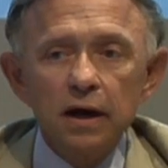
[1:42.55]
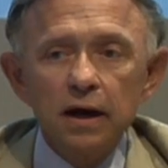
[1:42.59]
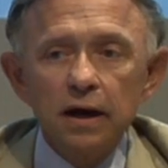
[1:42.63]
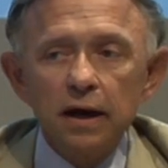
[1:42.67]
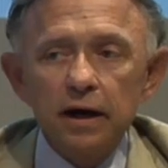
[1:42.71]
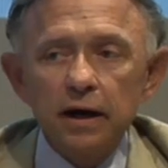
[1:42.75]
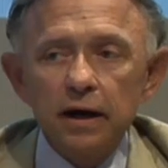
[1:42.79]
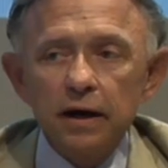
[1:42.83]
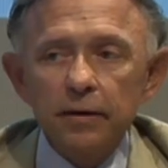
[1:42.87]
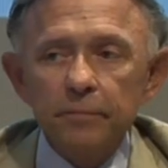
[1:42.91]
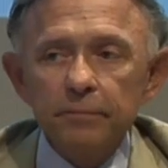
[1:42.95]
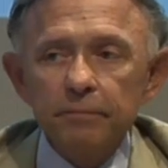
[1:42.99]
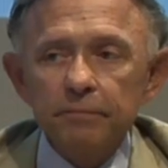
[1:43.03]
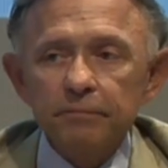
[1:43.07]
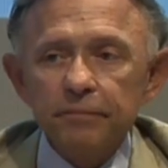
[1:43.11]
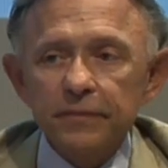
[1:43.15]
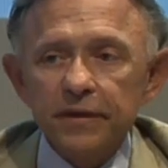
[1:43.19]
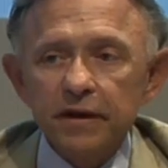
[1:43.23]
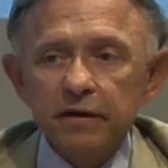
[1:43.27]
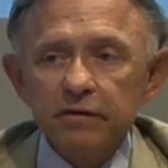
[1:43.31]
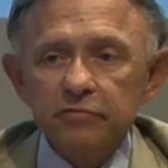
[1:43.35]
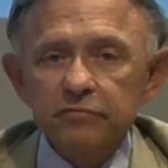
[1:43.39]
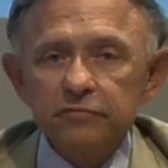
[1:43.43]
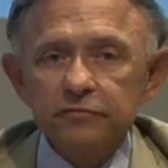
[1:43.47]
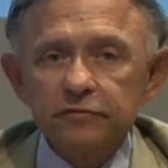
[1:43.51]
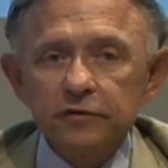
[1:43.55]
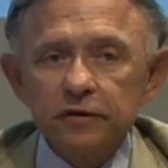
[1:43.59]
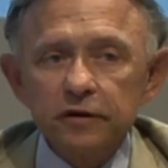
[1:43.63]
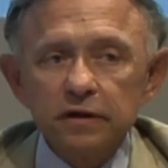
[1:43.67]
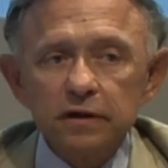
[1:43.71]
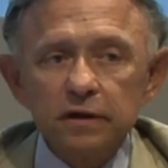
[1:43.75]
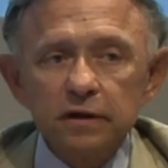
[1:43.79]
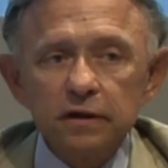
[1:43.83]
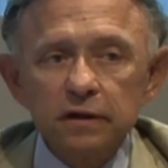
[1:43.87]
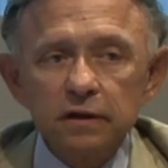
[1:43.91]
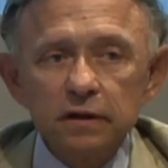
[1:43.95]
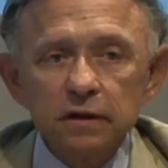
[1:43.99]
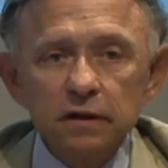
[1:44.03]
um, have
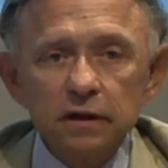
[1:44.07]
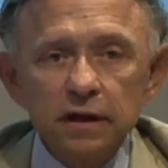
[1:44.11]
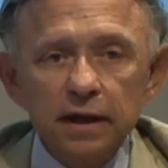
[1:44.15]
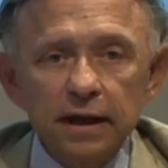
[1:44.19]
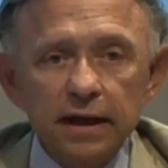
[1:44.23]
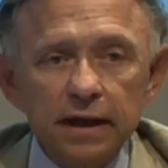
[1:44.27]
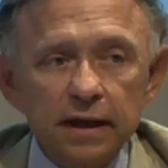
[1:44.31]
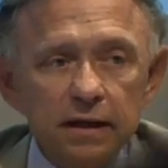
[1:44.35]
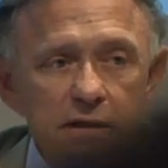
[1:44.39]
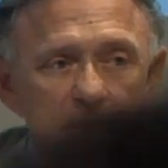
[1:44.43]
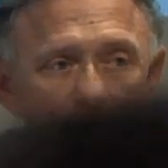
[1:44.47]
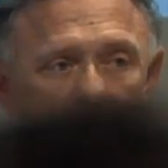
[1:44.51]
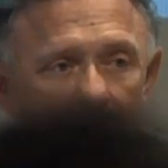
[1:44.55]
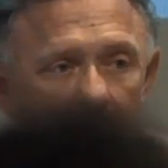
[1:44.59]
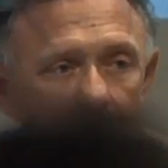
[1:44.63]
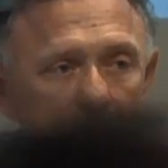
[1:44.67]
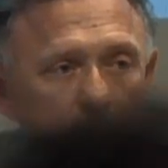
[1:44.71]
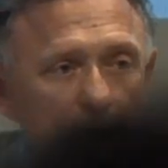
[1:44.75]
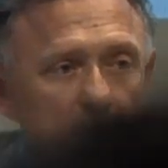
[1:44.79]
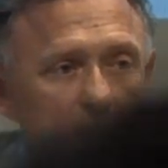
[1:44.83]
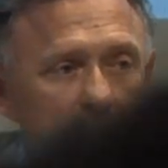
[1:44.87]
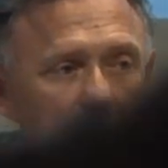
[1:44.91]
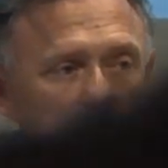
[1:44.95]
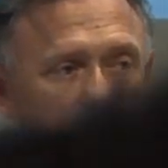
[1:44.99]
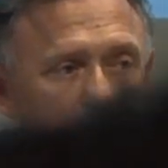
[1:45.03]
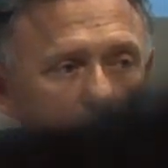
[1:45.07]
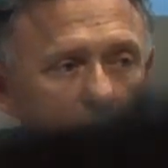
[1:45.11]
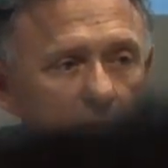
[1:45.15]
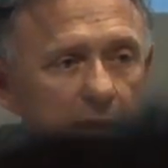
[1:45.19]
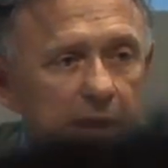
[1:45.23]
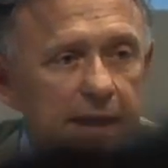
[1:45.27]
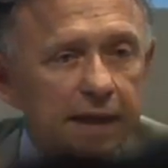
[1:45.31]
uh, had uh,